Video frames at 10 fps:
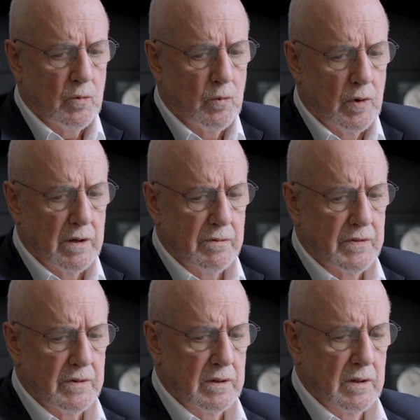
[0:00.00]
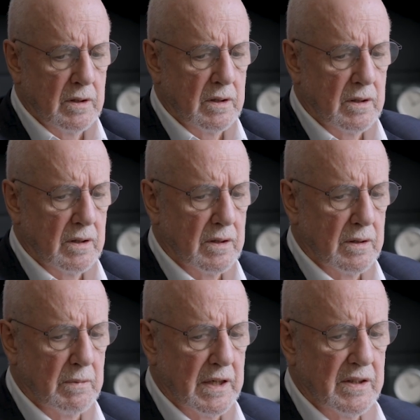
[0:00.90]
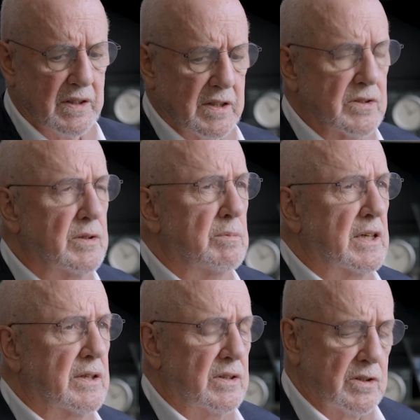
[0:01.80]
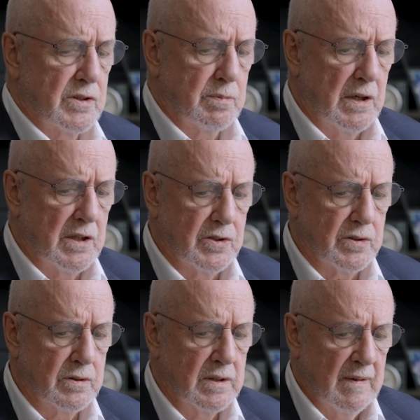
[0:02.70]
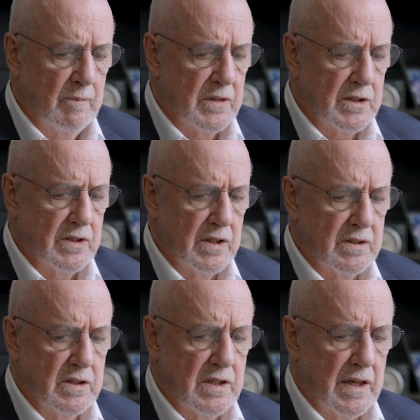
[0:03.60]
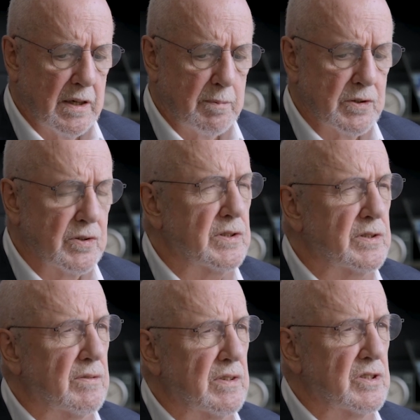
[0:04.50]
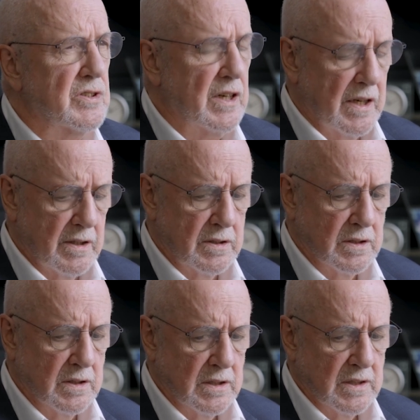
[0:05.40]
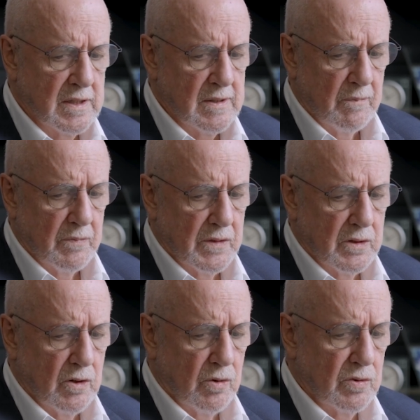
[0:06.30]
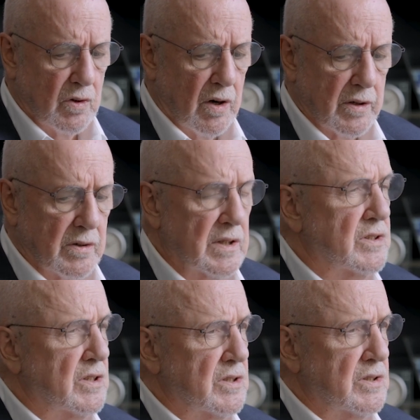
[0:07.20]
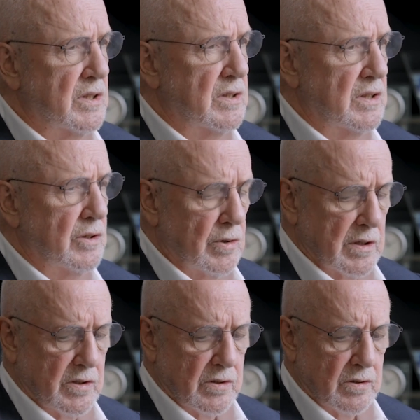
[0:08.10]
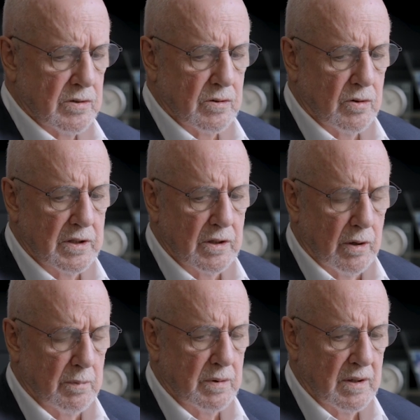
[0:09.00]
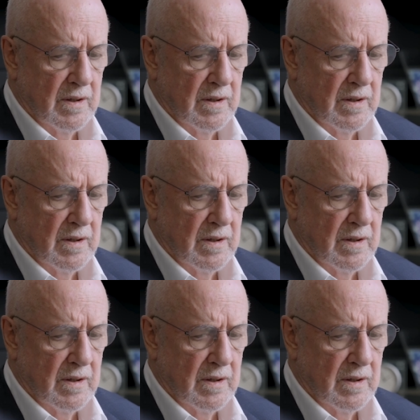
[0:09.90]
One of the many things that make this special is that design opportunities of this scale no longer exist in the US or Europe.